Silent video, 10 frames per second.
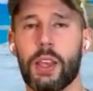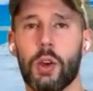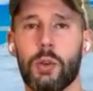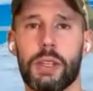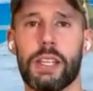
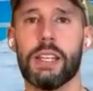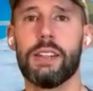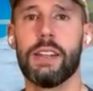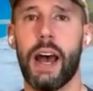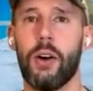Go ahead and
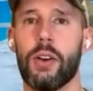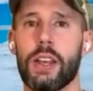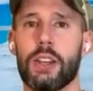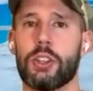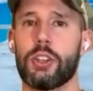begin now.
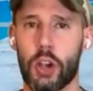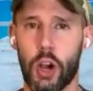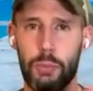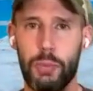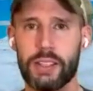
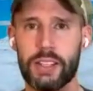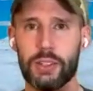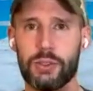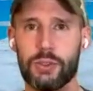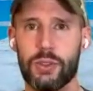Sharp
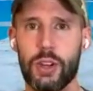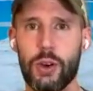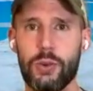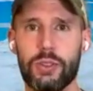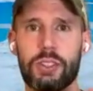exhales through the
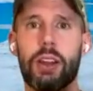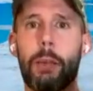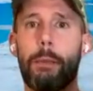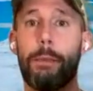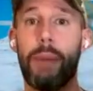nose,
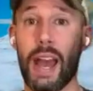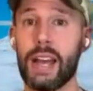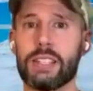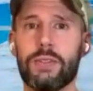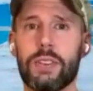
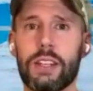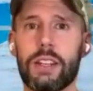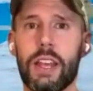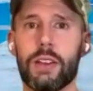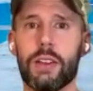passive
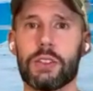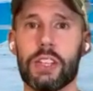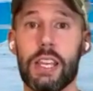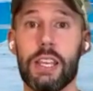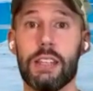
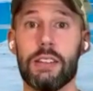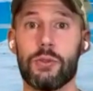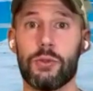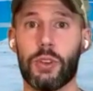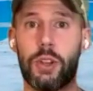inhales in
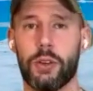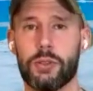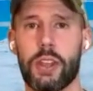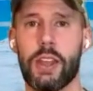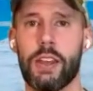through the
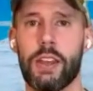nose.